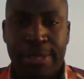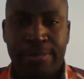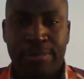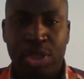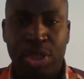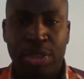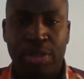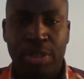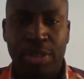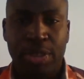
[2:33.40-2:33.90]

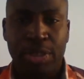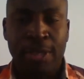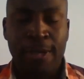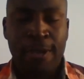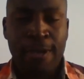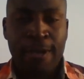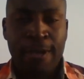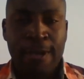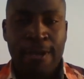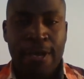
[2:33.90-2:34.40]
Just
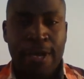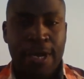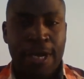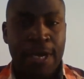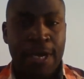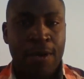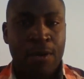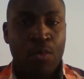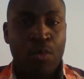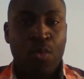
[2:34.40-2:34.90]

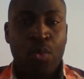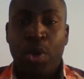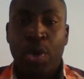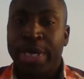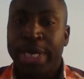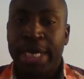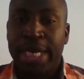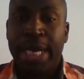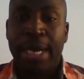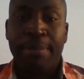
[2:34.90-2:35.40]

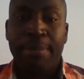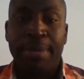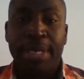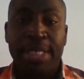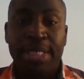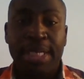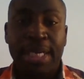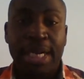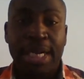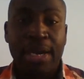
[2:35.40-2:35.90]
what had
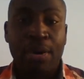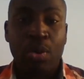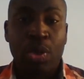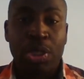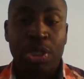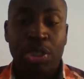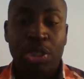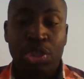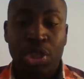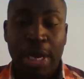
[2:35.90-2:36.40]
happened is that I
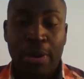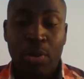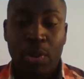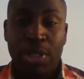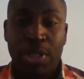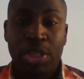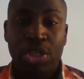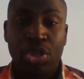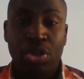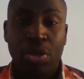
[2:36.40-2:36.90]
wasn't
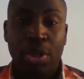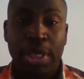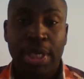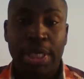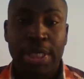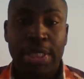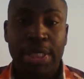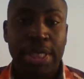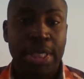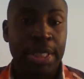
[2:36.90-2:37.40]

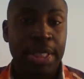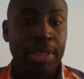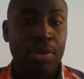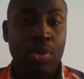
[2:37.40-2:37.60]
shortlisted.